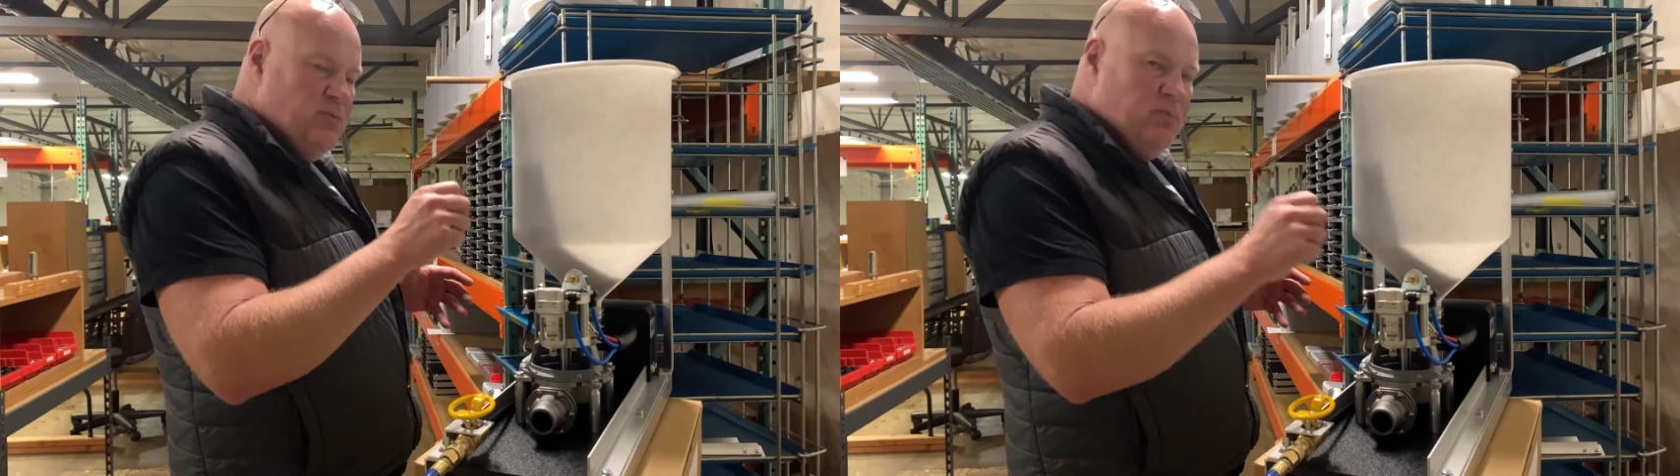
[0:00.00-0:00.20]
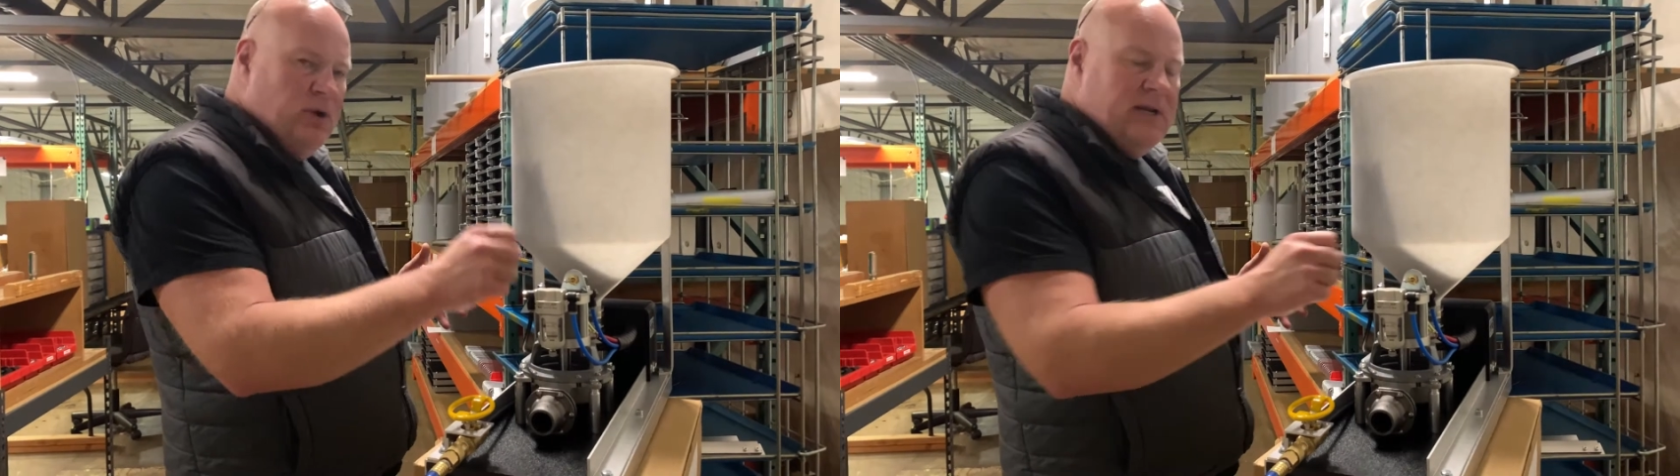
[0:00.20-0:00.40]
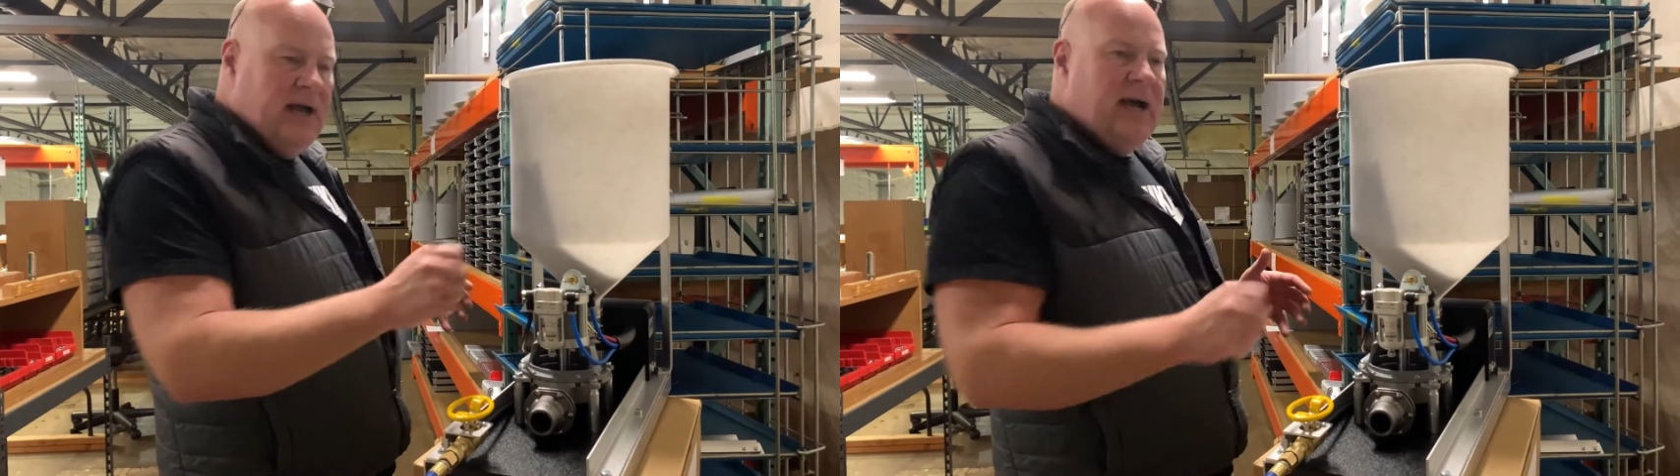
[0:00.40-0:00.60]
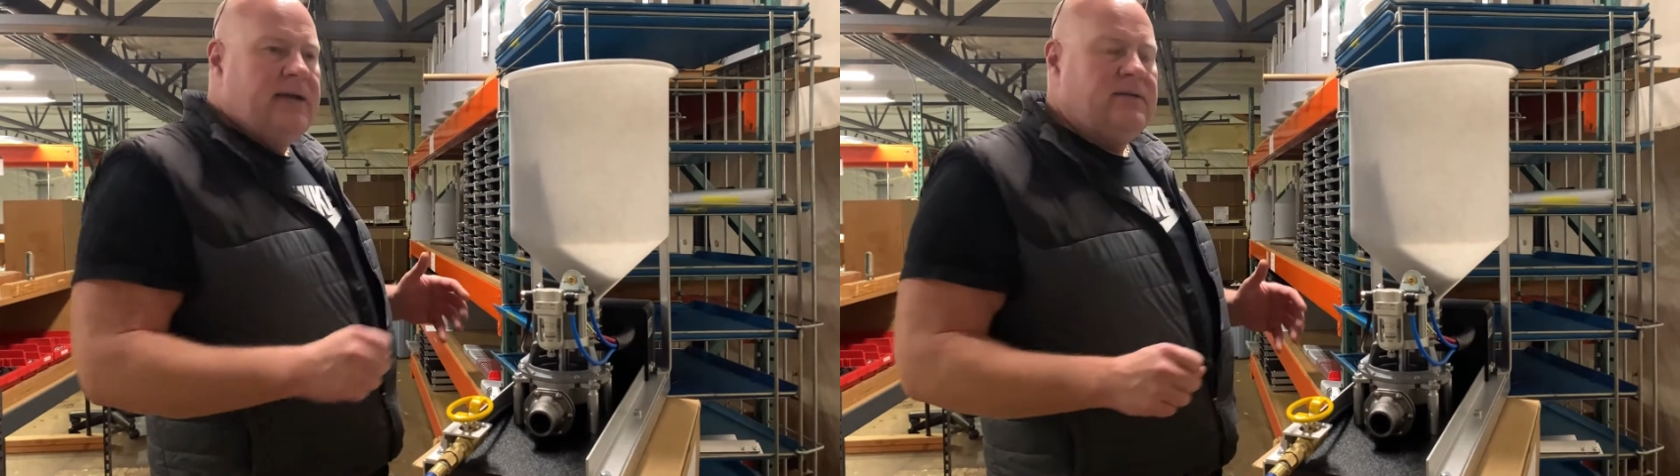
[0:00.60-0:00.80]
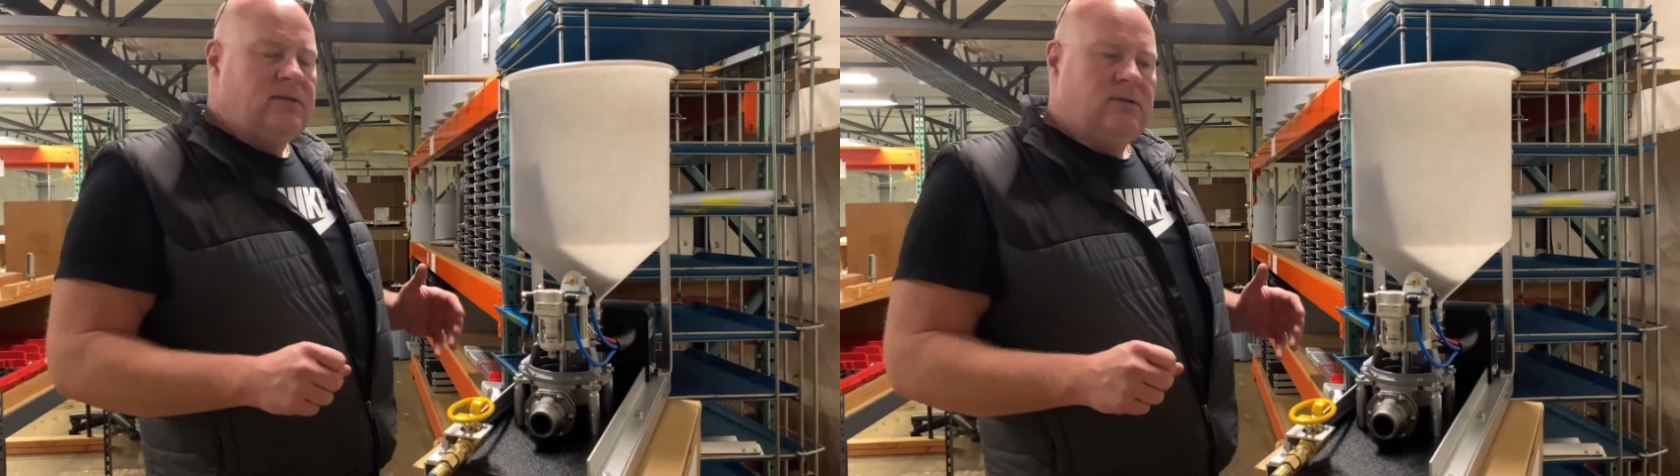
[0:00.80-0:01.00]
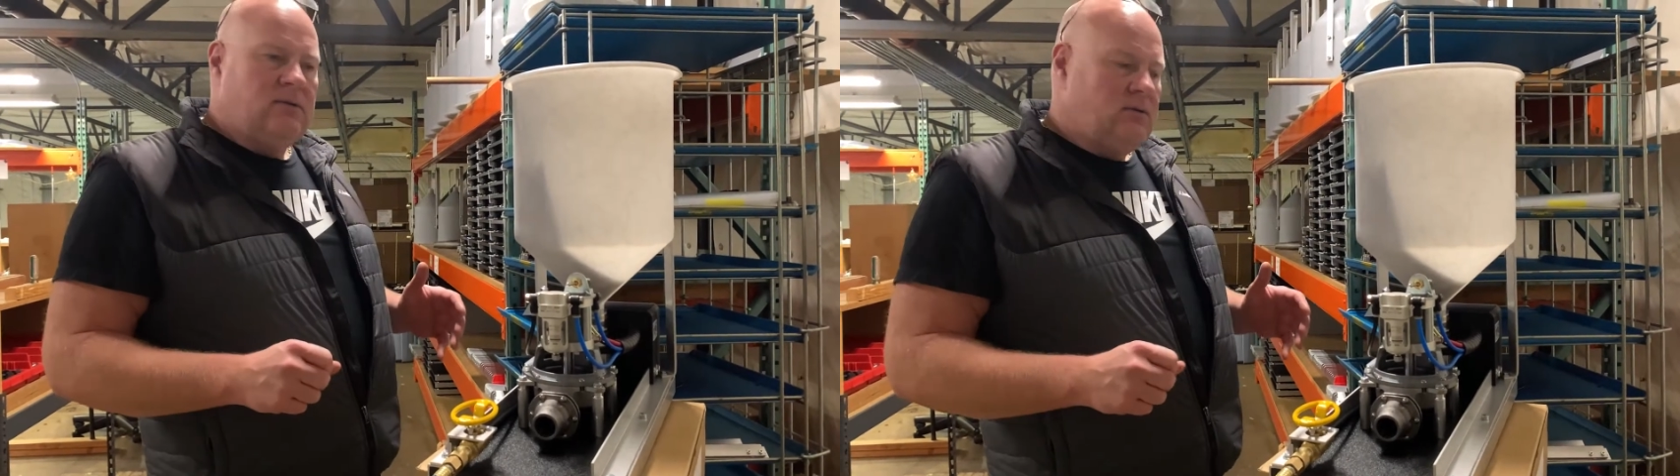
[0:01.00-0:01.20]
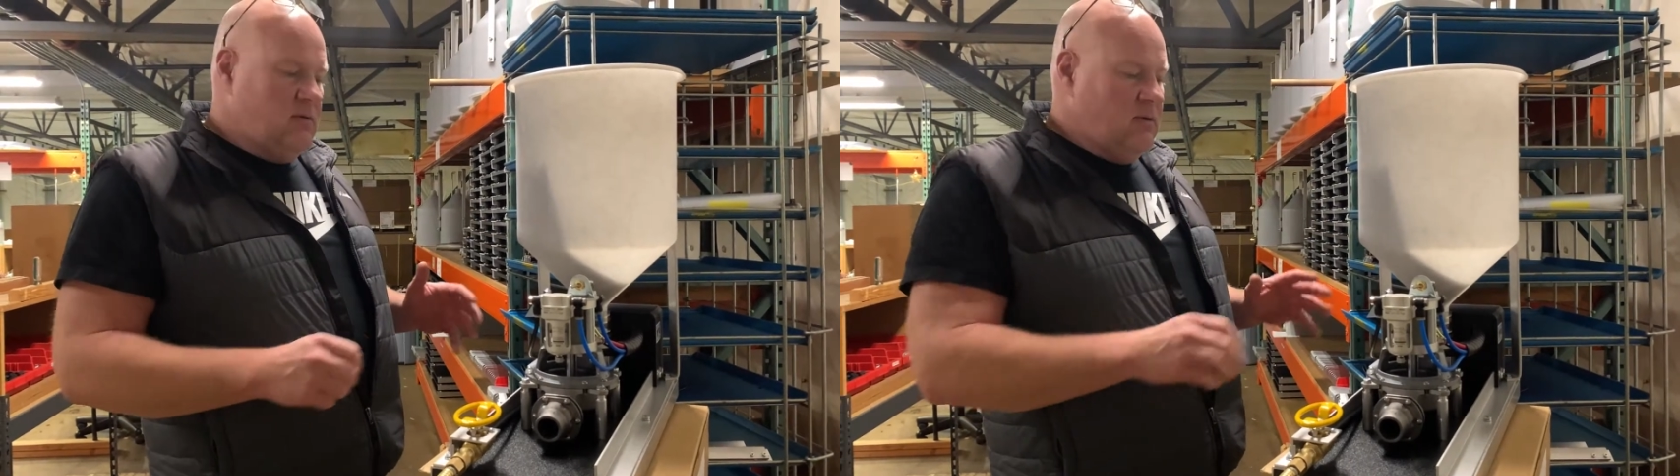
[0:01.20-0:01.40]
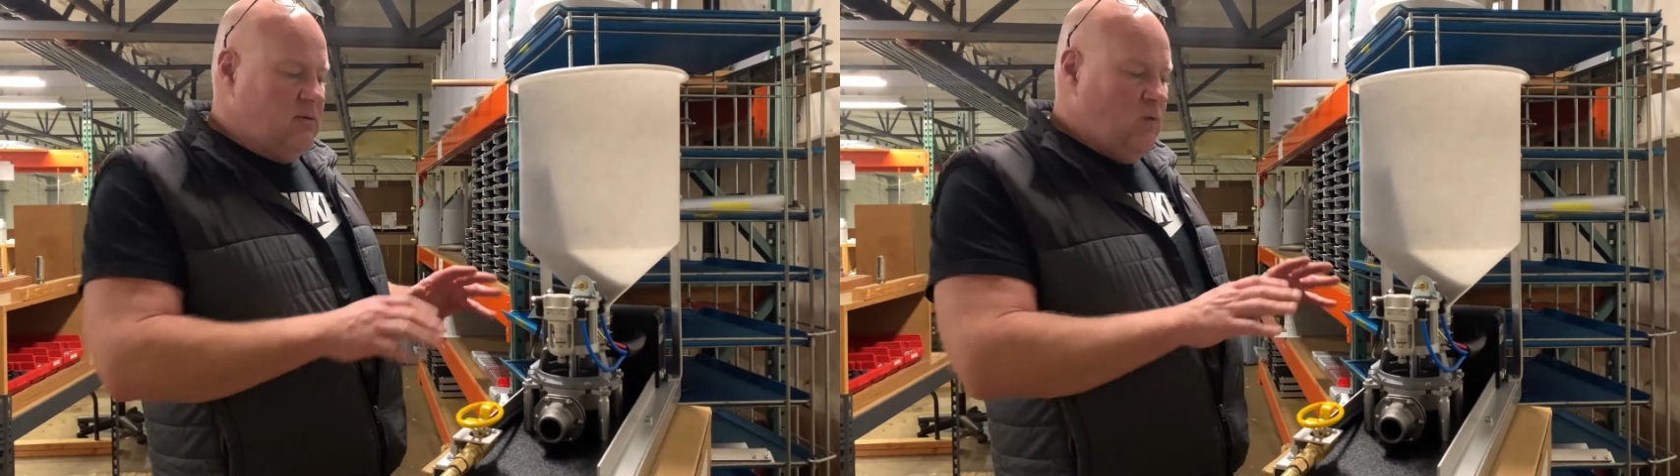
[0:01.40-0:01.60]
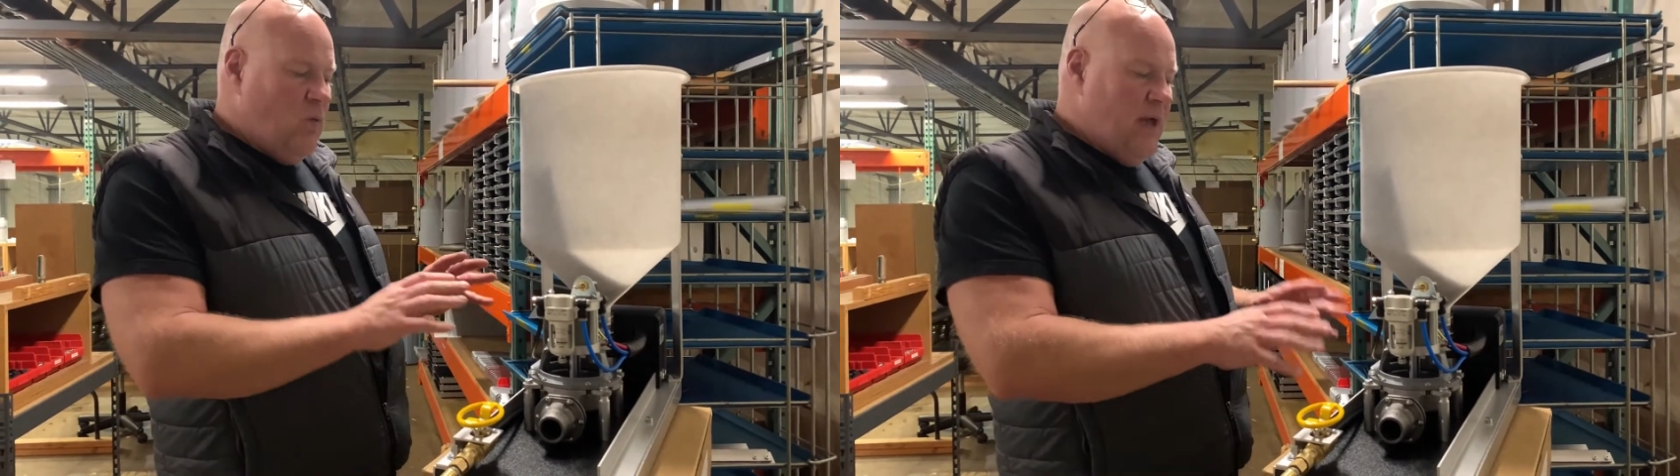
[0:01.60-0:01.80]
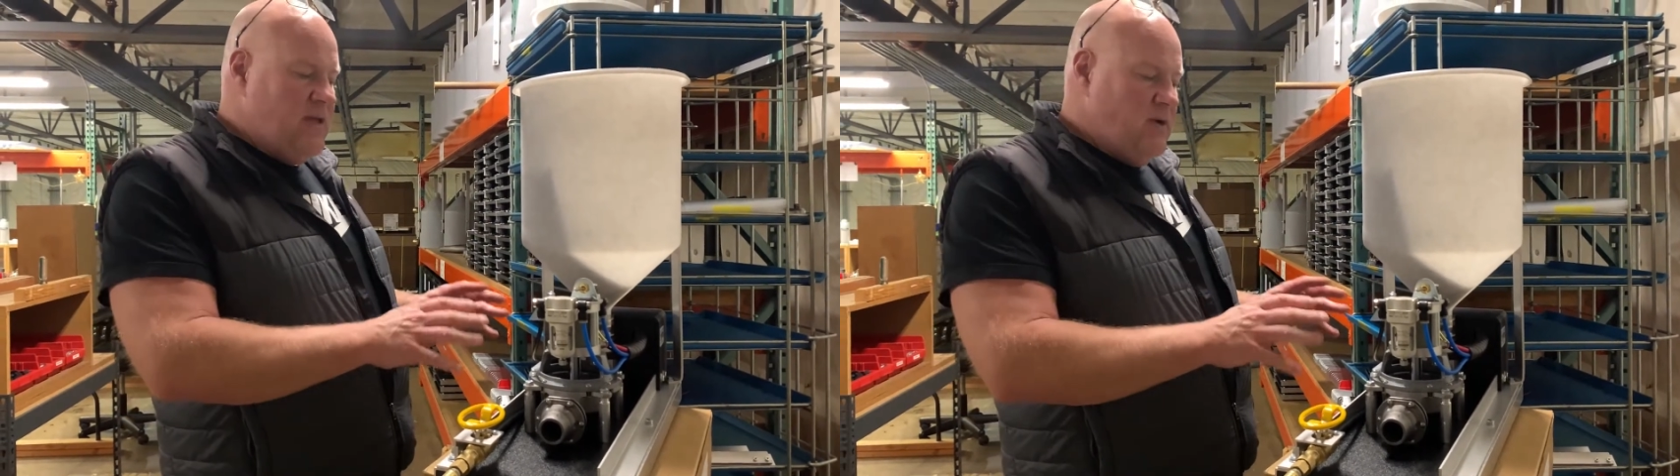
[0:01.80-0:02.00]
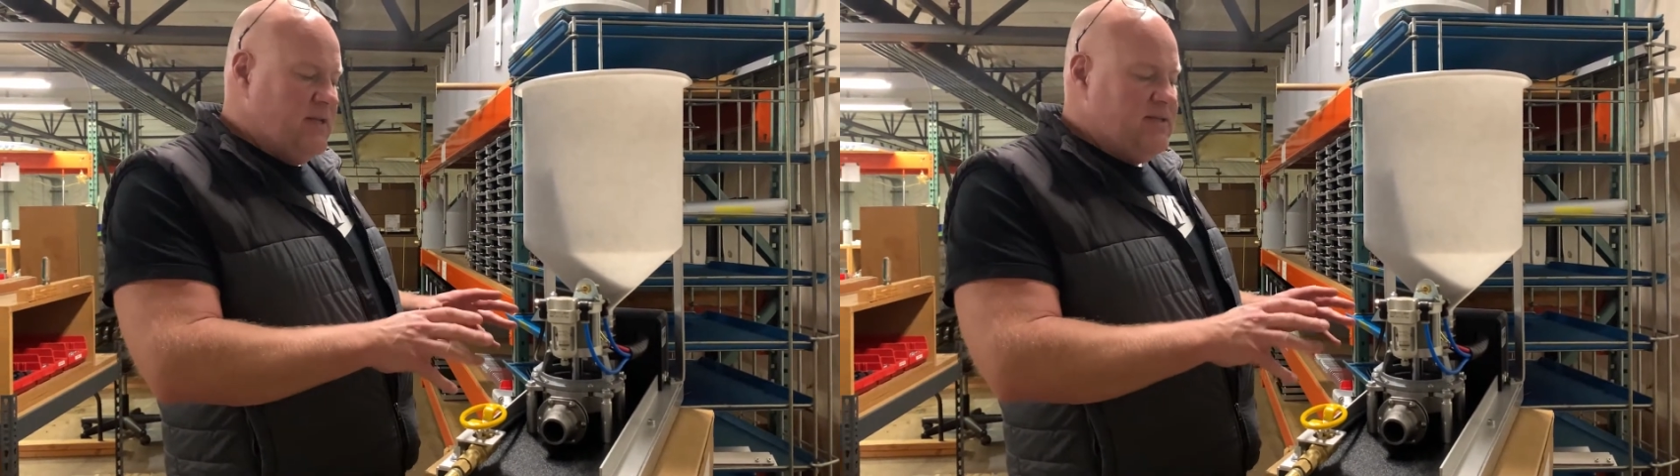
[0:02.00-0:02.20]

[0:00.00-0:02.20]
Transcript: put it on, the way you could